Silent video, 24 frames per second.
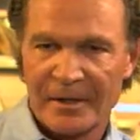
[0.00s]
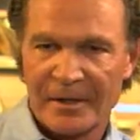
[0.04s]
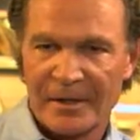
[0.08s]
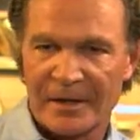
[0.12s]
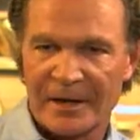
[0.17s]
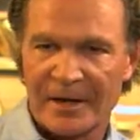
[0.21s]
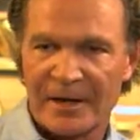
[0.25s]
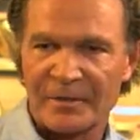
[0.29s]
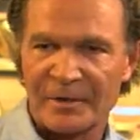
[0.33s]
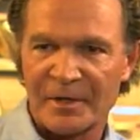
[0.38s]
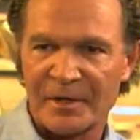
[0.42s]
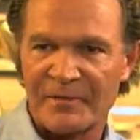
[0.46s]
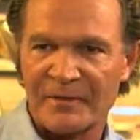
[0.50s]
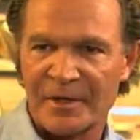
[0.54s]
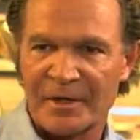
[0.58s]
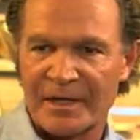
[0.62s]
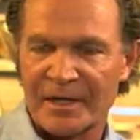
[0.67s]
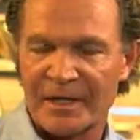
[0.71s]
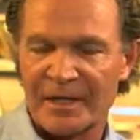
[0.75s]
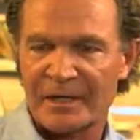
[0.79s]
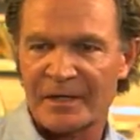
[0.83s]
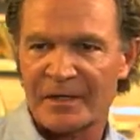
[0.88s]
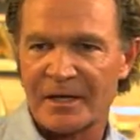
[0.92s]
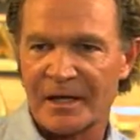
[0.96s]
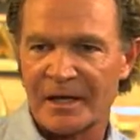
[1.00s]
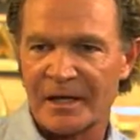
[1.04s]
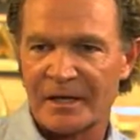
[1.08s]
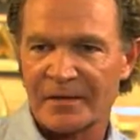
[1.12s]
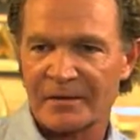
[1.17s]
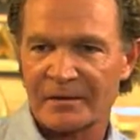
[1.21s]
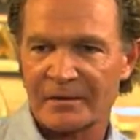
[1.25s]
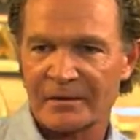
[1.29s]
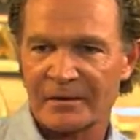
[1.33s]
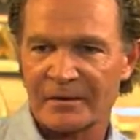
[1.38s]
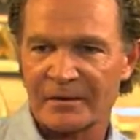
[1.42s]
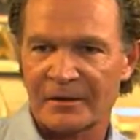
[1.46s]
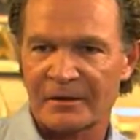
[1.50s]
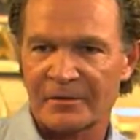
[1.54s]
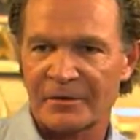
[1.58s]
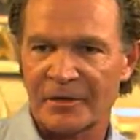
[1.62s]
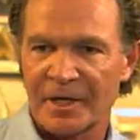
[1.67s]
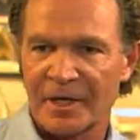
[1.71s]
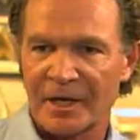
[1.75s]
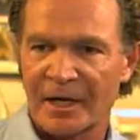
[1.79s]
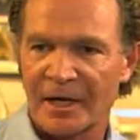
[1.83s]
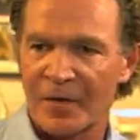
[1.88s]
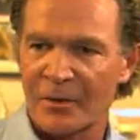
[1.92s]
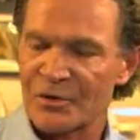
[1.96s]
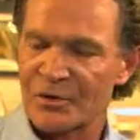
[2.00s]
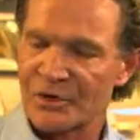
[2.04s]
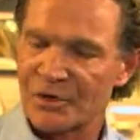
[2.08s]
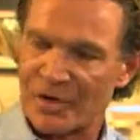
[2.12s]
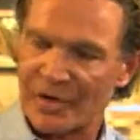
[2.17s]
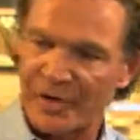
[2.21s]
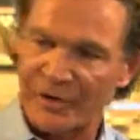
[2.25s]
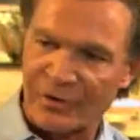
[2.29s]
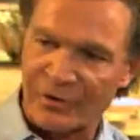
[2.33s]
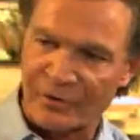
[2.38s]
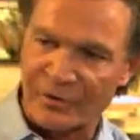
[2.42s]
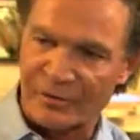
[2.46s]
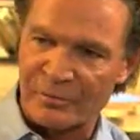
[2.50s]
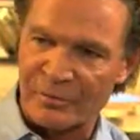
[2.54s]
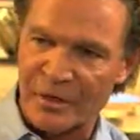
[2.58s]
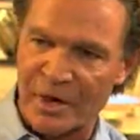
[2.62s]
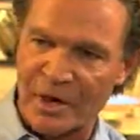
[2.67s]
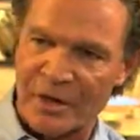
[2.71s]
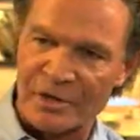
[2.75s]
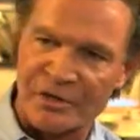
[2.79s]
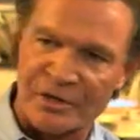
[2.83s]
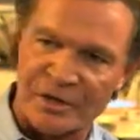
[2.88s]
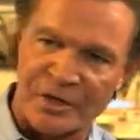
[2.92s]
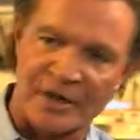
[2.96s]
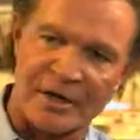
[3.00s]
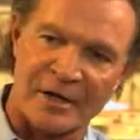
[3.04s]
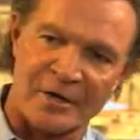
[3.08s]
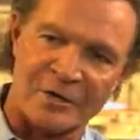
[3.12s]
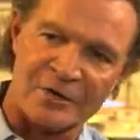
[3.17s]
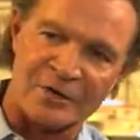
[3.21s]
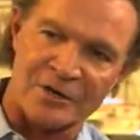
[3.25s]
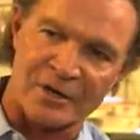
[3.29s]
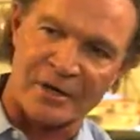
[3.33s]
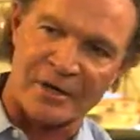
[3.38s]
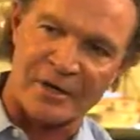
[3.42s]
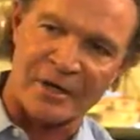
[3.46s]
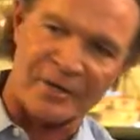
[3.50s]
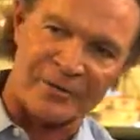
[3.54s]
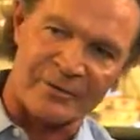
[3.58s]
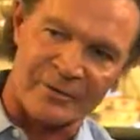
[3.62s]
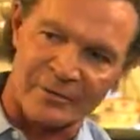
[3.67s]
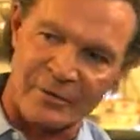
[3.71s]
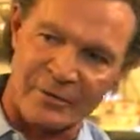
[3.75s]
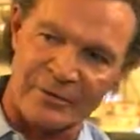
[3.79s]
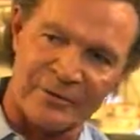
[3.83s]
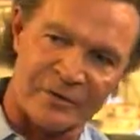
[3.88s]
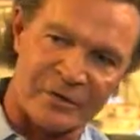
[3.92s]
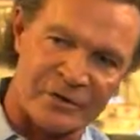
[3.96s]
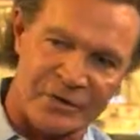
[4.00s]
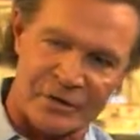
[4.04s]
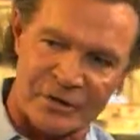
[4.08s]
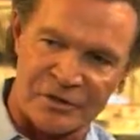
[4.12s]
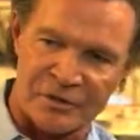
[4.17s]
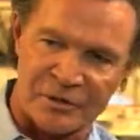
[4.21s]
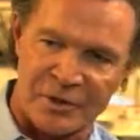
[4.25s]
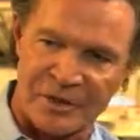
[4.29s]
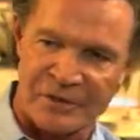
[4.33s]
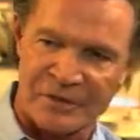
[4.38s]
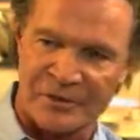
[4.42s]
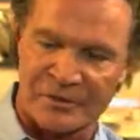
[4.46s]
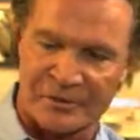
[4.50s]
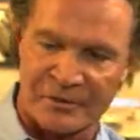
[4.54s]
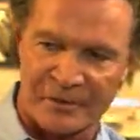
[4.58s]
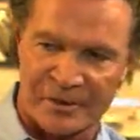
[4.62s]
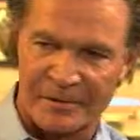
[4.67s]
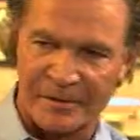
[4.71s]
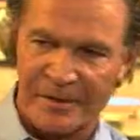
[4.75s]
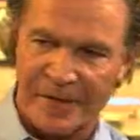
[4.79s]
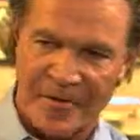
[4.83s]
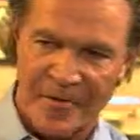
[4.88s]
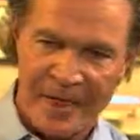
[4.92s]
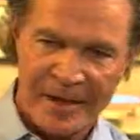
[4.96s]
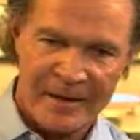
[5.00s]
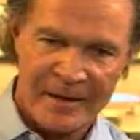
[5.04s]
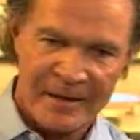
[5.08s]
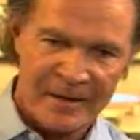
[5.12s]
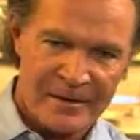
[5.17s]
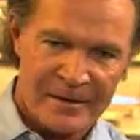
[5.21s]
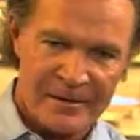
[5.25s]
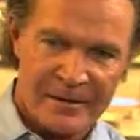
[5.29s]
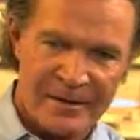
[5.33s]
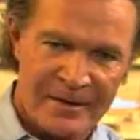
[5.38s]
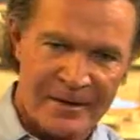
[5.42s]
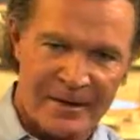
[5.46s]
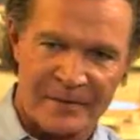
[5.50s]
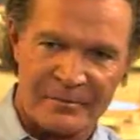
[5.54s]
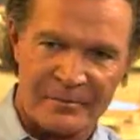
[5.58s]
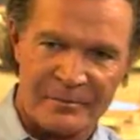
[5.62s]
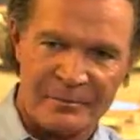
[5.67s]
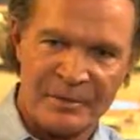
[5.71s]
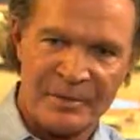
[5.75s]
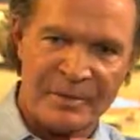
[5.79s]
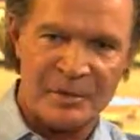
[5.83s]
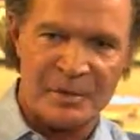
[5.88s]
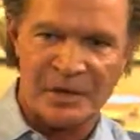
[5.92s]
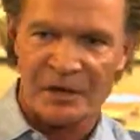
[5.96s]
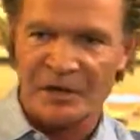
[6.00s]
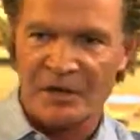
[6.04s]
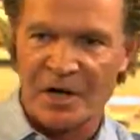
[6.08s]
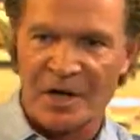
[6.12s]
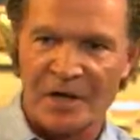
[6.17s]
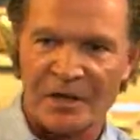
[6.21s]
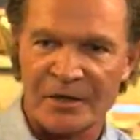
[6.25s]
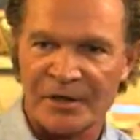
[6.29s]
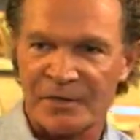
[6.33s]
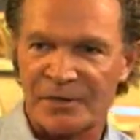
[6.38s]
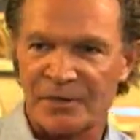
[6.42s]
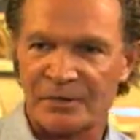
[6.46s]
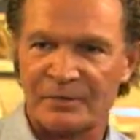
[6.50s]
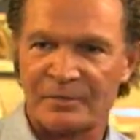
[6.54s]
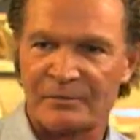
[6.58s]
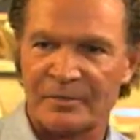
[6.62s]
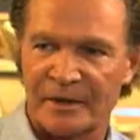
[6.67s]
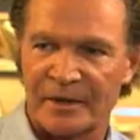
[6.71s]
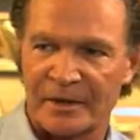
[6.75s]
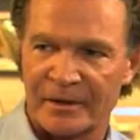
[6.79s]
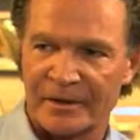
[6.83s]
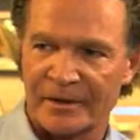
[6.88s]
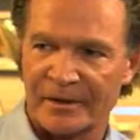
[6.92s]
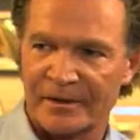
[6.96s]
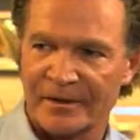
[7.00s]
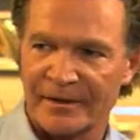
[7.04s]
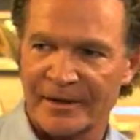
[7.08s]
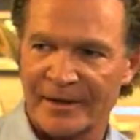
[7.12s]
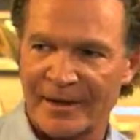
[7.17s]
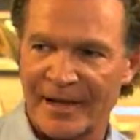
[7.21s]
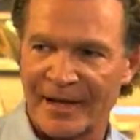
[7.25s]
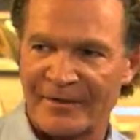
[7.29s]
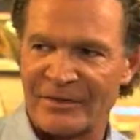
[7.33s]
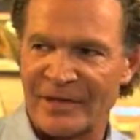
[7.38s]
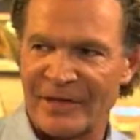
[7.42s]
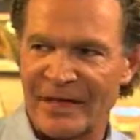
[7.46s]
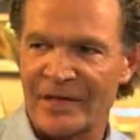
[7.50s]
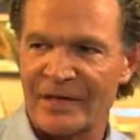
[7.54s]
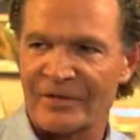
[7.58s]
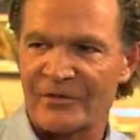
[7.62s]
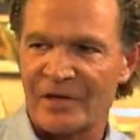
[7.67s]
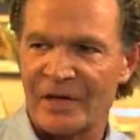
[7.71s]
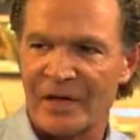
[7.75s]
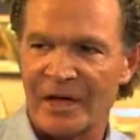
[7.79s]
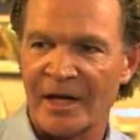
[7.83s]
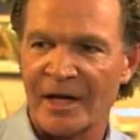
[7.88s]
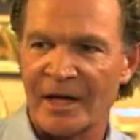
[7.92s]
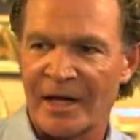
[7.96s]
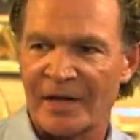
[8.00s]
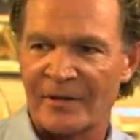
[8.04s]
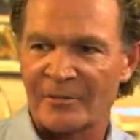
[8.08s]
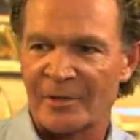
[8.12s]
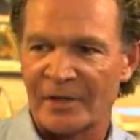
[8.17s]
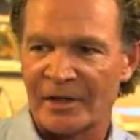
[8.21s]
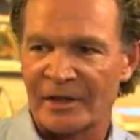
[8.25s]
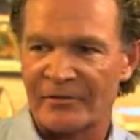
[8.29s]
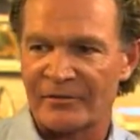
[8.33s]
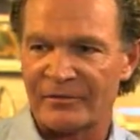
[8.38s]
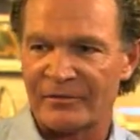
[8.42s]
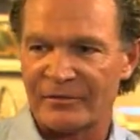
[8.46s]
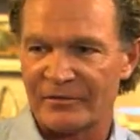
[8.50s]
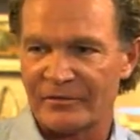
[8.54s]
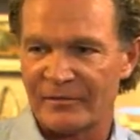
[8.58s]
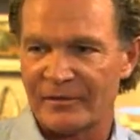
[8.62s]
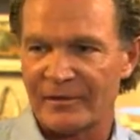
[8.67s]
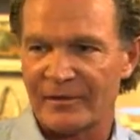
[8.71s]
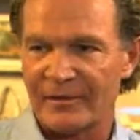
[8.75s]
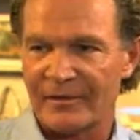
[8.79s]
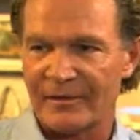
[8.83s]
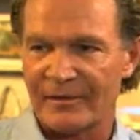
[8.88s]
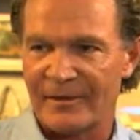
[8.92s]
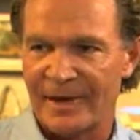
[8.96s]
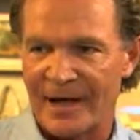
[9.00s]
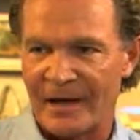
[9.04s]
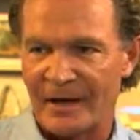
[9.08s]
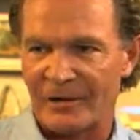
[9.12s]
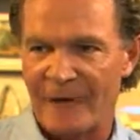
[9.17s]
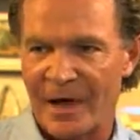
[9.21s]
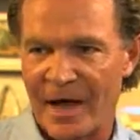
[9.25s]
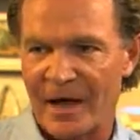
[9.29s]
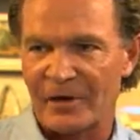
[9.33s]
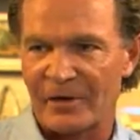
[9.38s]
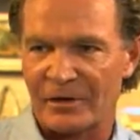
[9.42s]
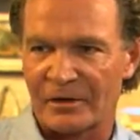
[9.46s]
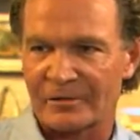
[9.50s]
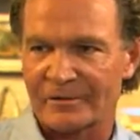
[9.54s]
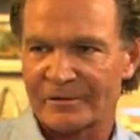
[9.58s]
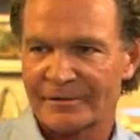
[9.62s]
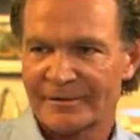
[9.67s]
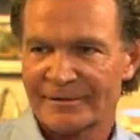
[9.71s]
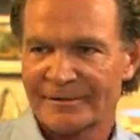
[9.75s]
And I believe at the end of the day, you're not always going to have a good boss. You're not always going to have a perfect situation where people acknowledge you. But at the end of the day, I believe that'll matter.